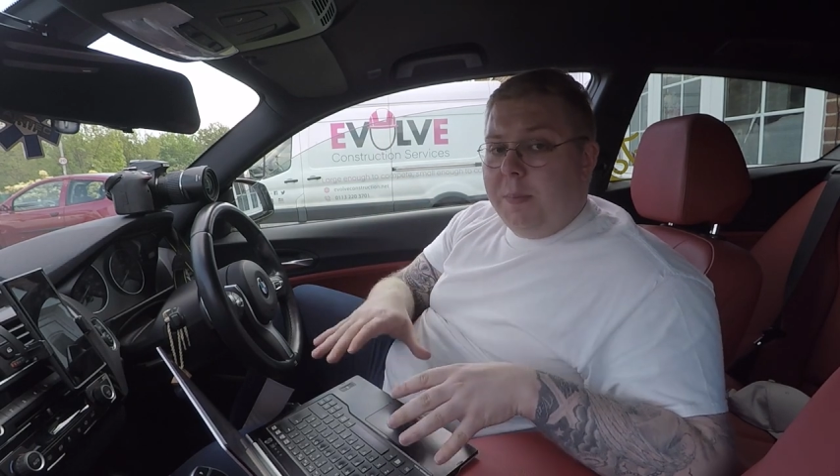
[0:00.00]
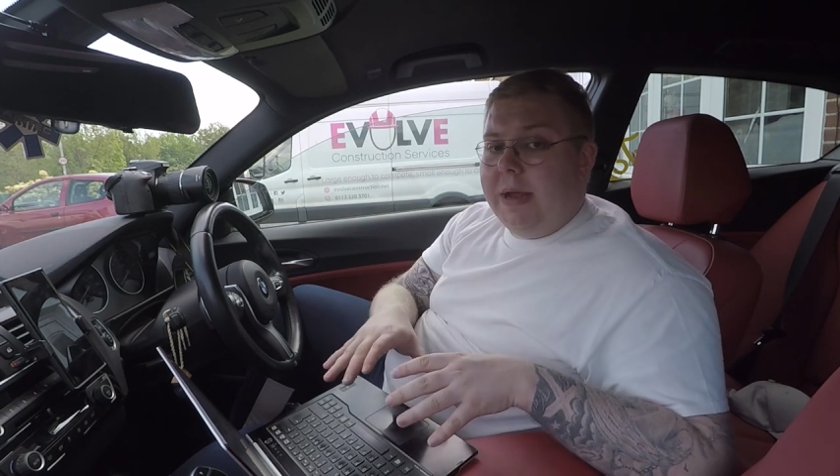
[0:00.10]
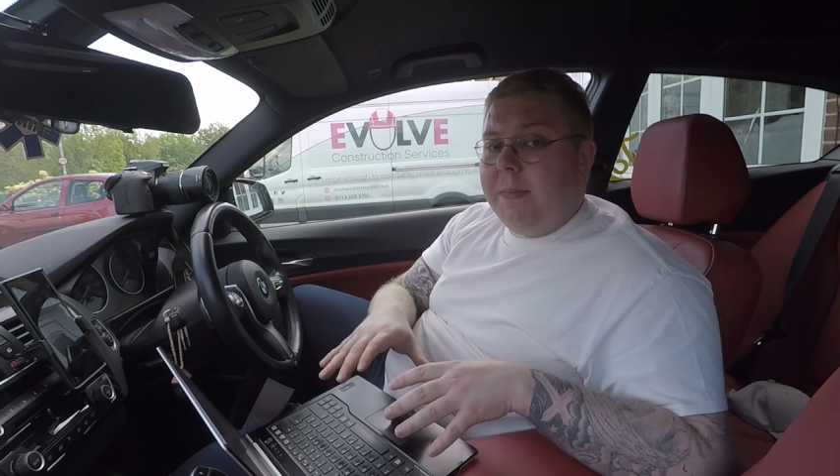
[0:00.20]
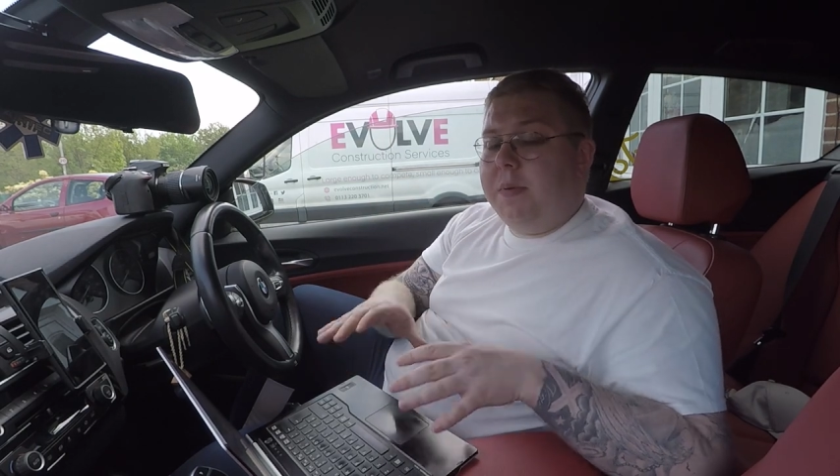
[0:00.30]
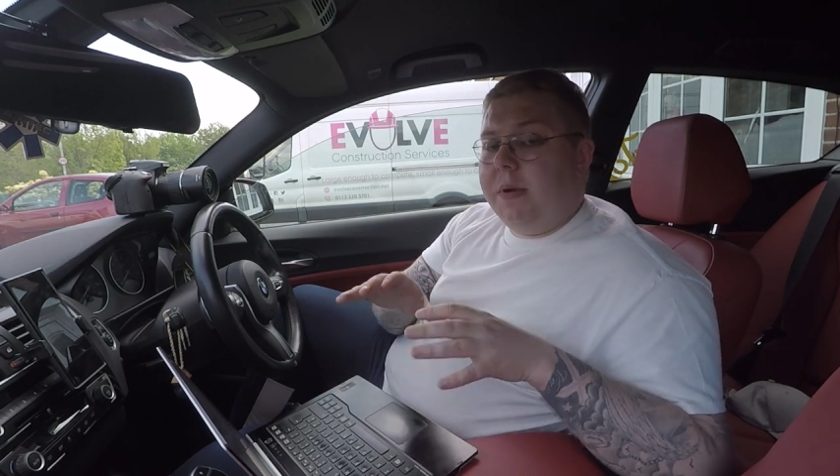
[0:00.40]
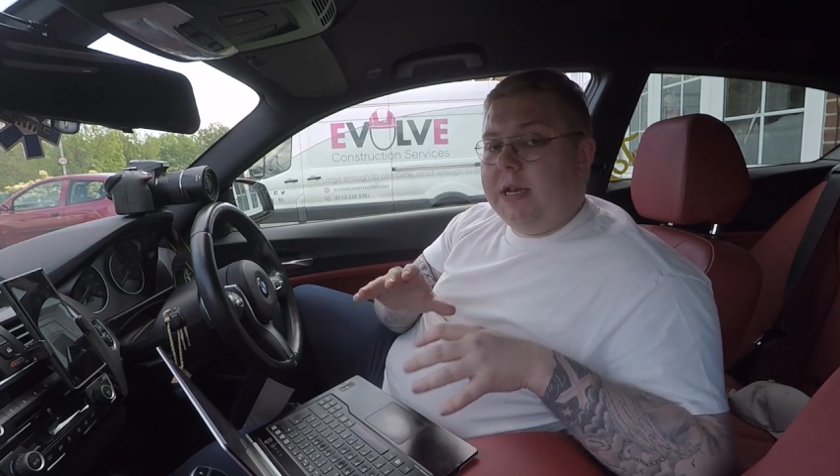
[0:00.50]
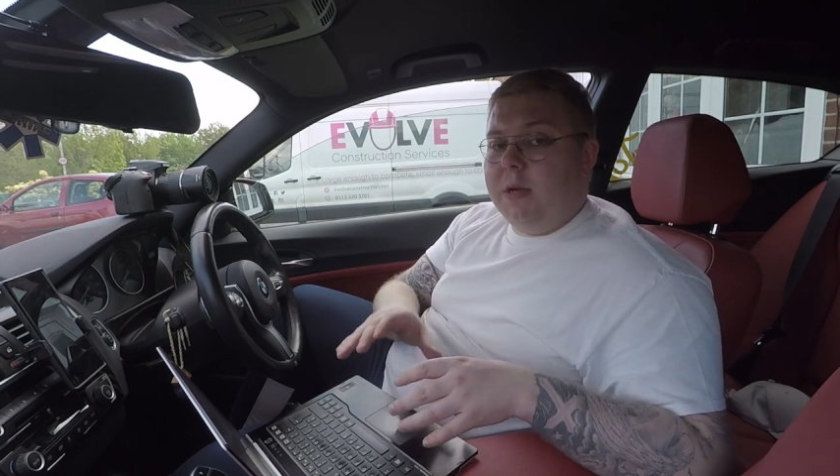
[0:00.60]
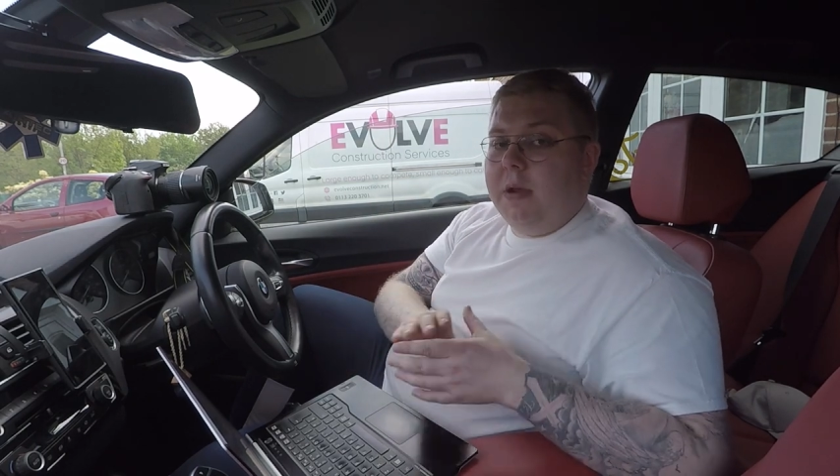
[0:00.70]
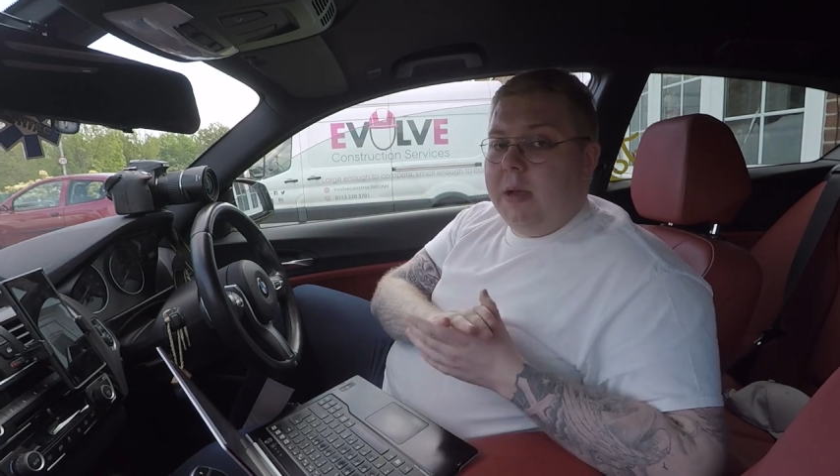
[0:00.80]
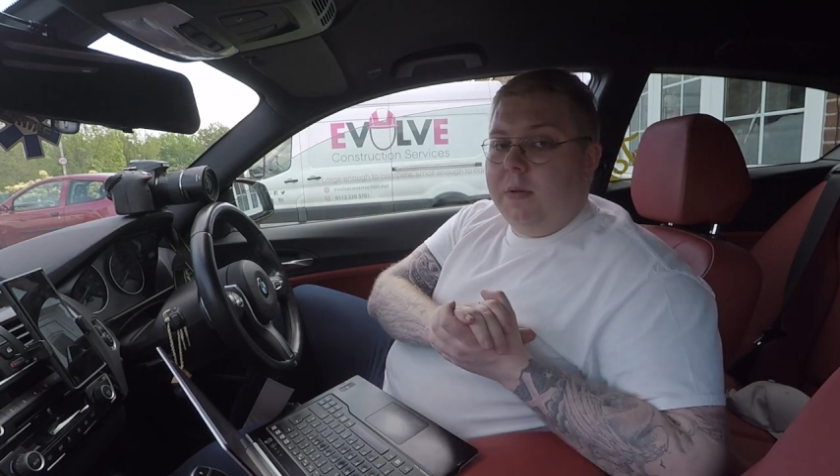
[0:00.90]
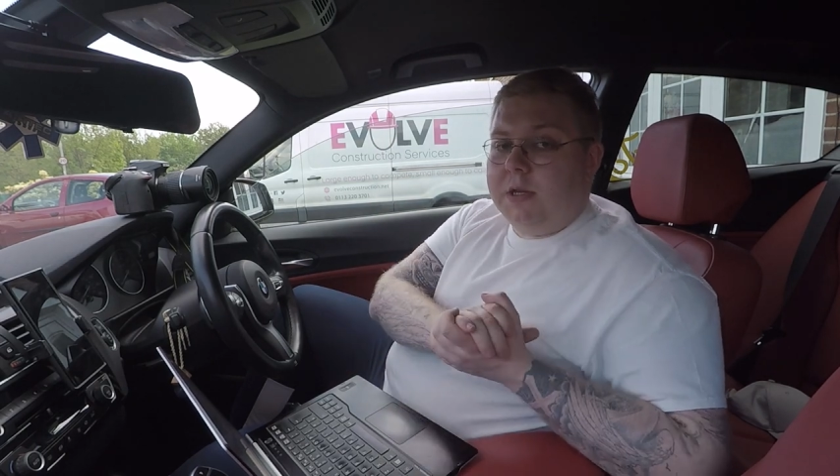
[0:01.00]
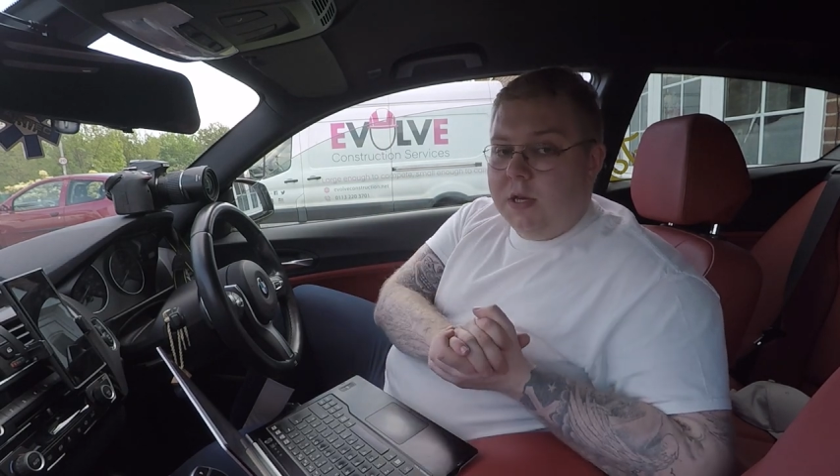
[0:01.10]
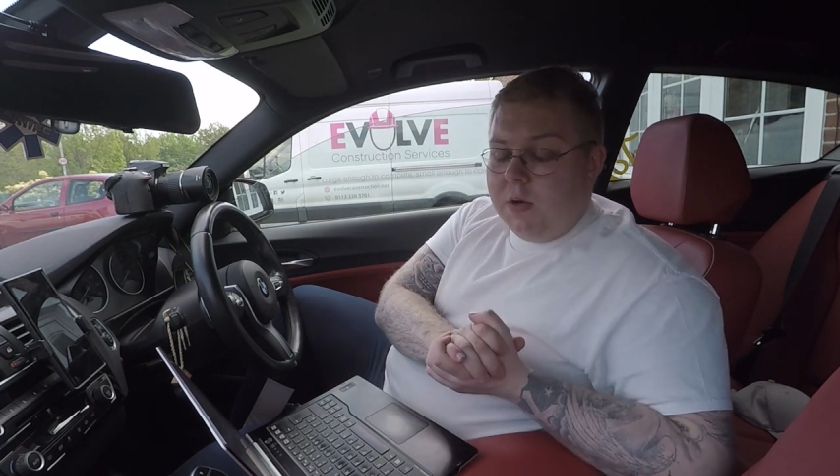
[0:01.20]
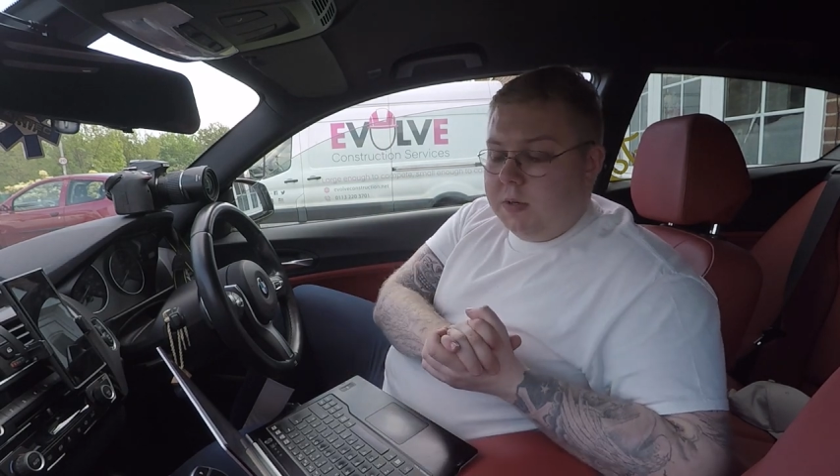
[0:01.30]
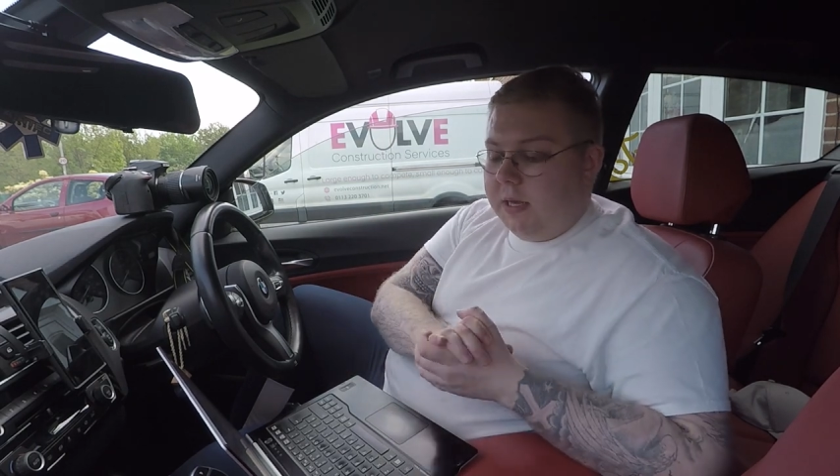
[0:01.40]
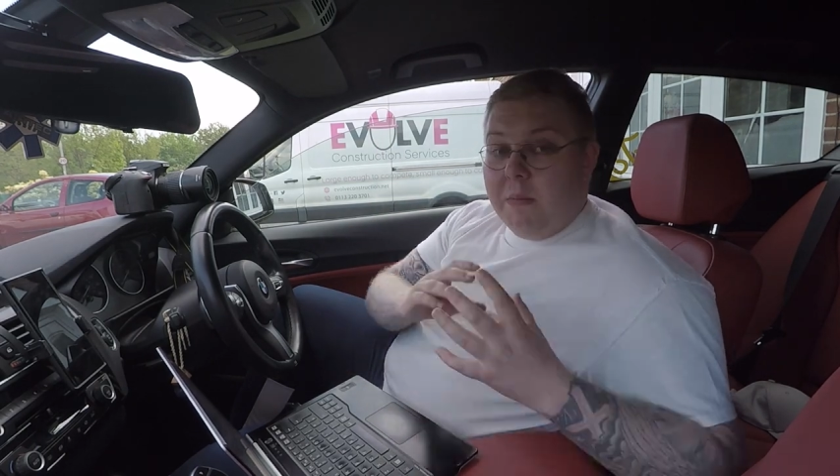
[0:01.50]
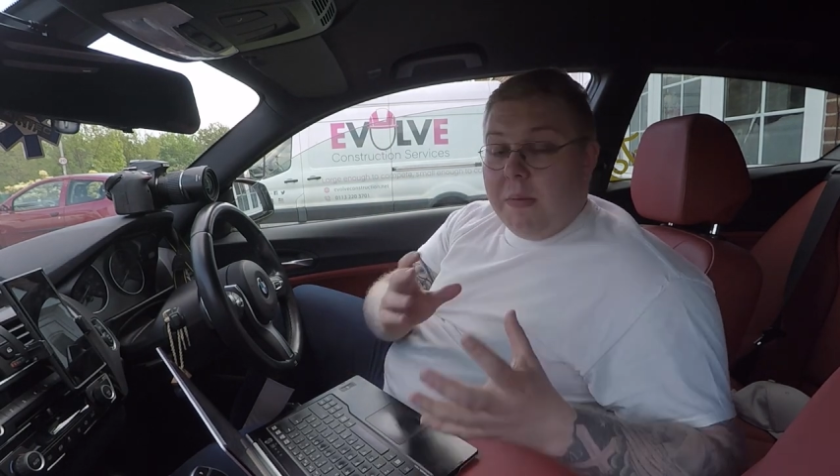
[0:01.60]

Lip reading: BM3 to be able to use it.